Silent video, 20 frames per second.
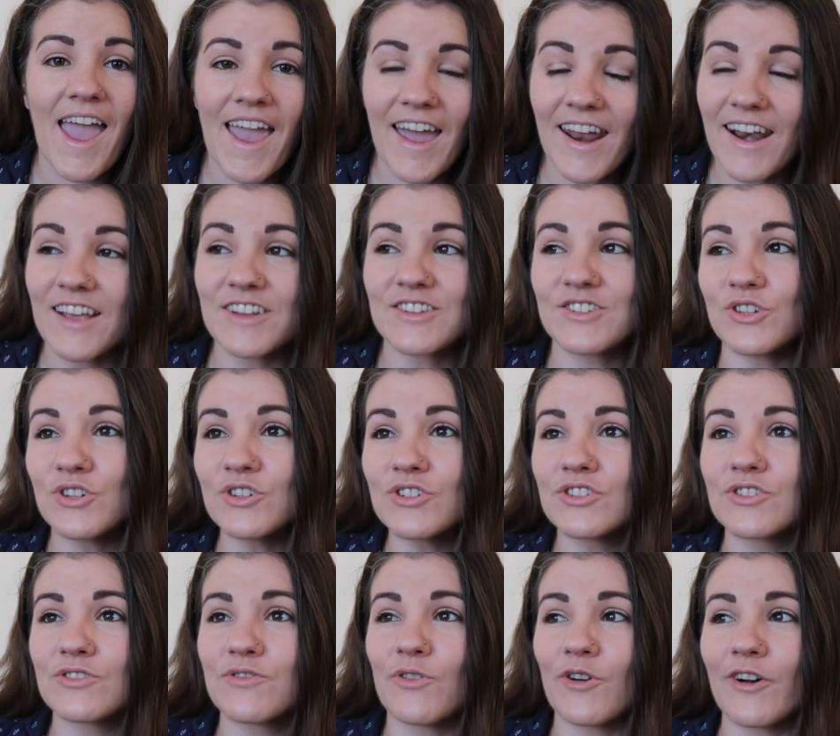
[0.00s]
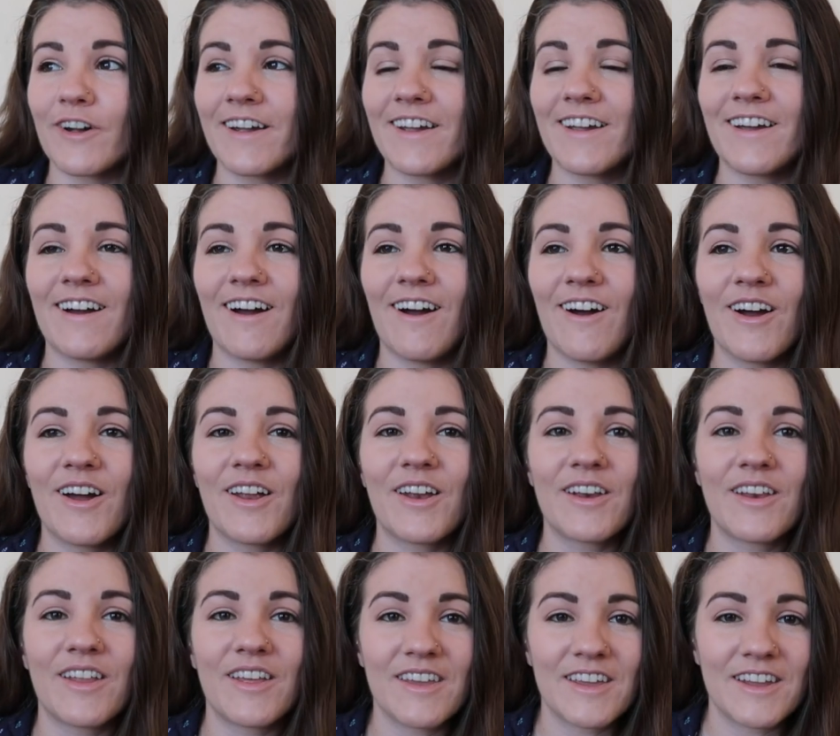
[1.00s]
and I searched for it
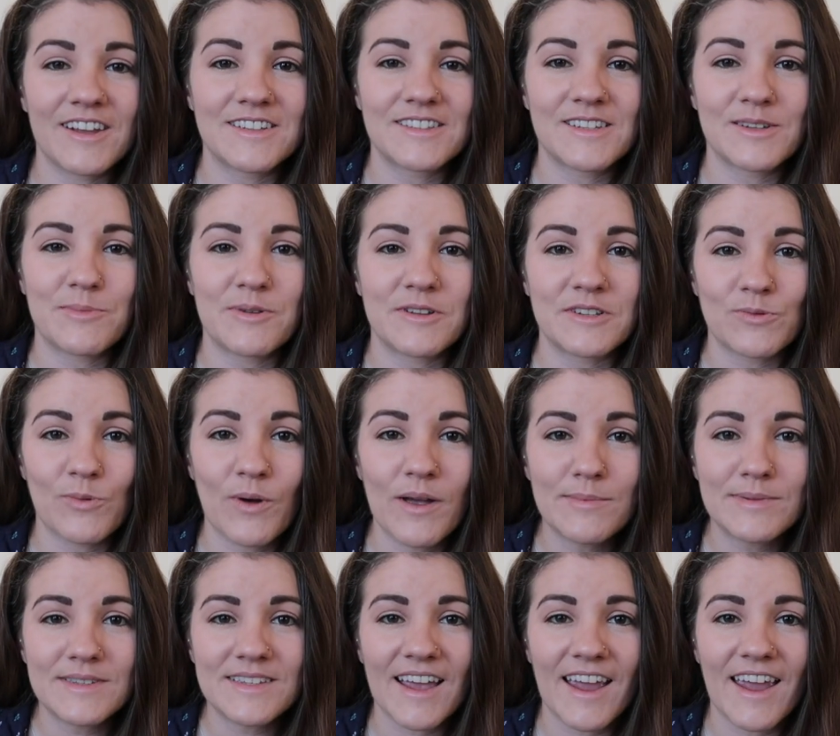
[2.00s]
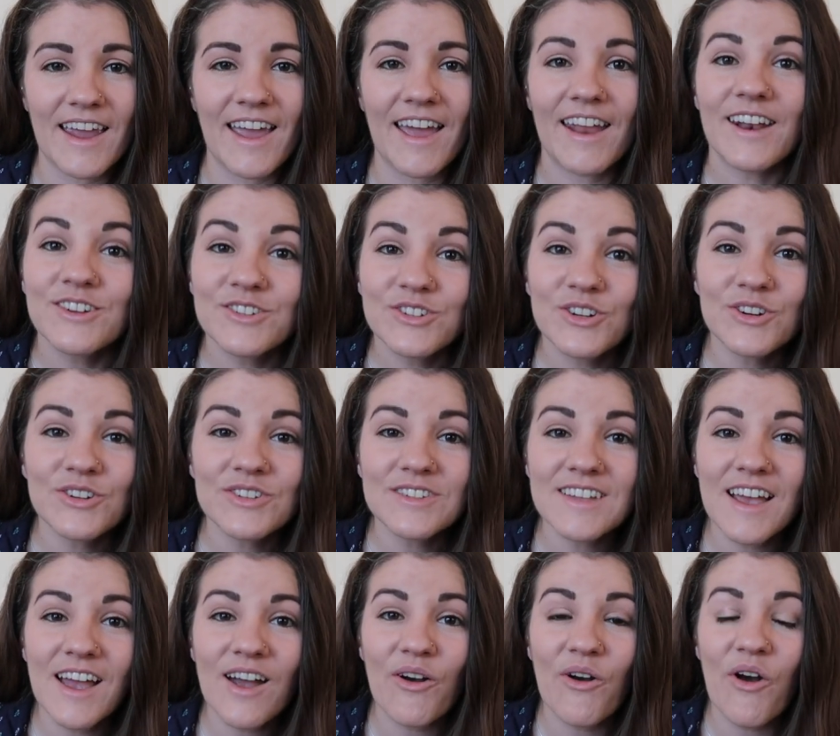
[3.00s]
on eitb's website, and it
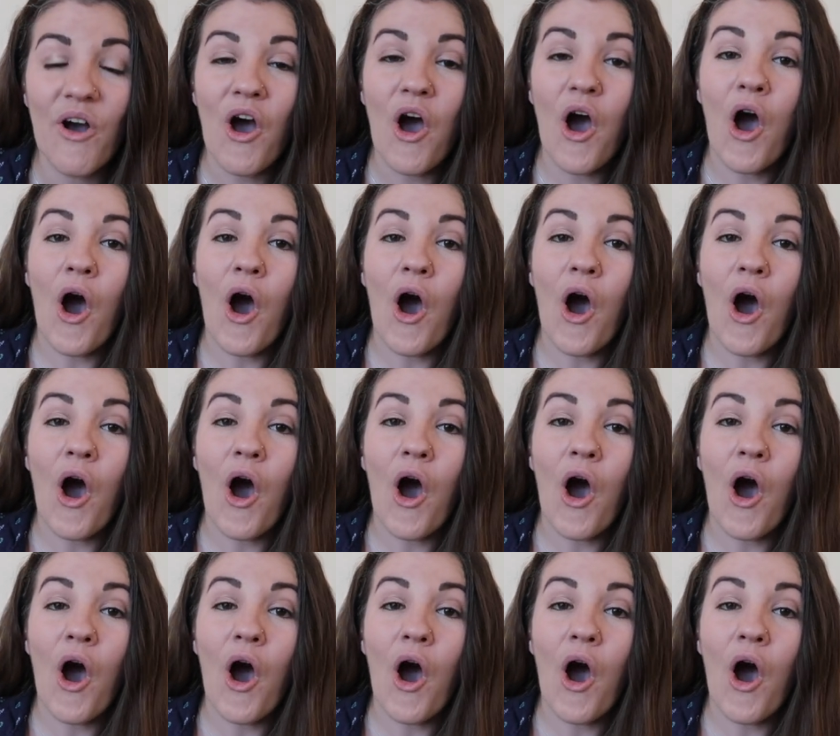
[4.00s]
turns out